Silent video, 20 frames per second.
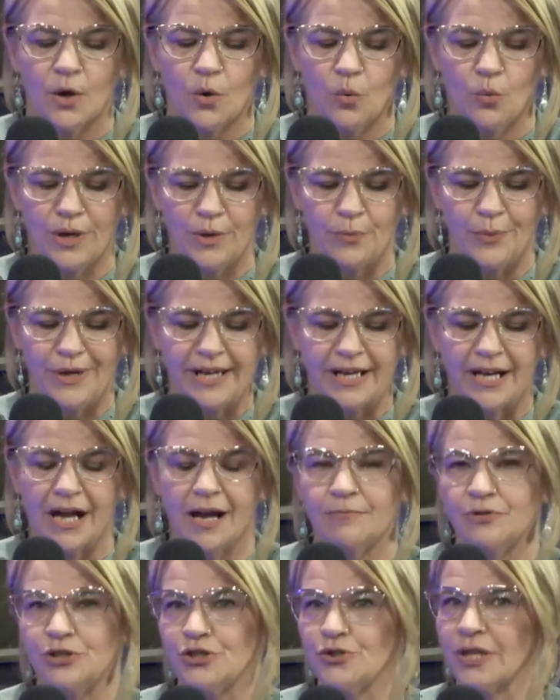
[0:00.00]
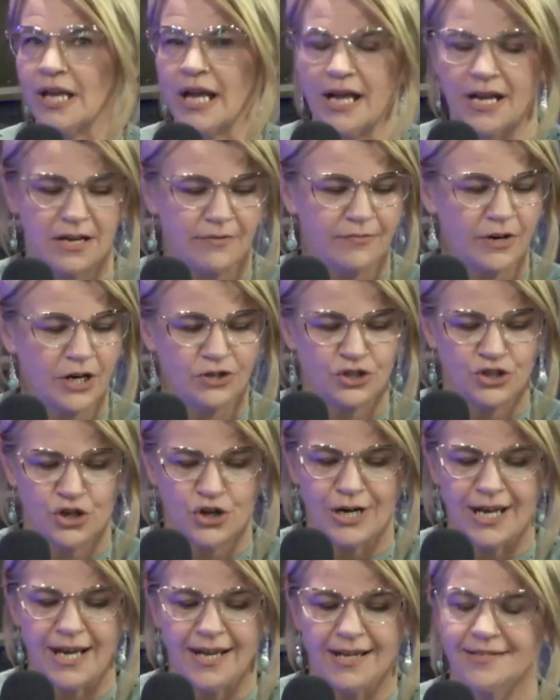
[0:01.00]
When We Come to the End of Our
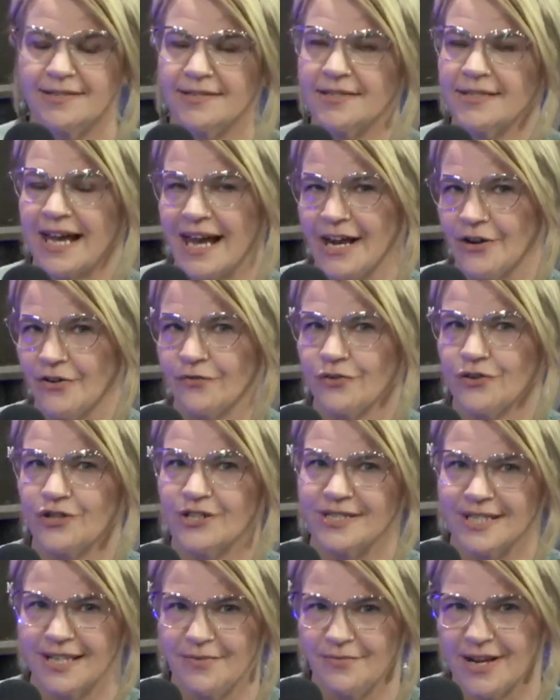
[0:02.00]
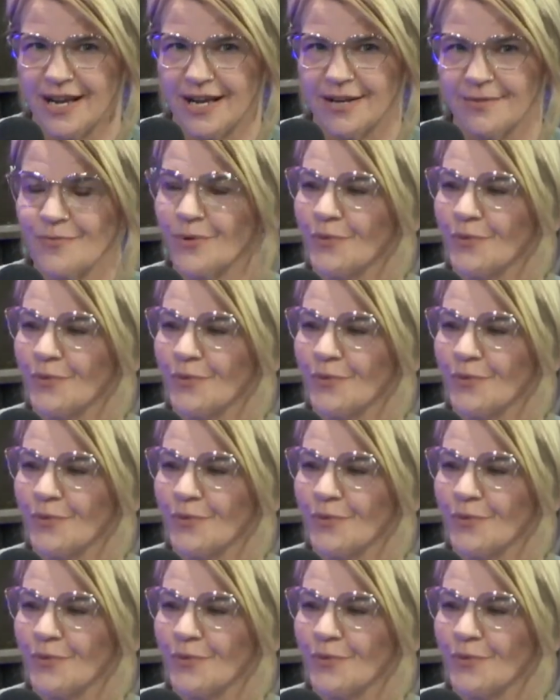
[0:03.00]
Journey is the title for this evening.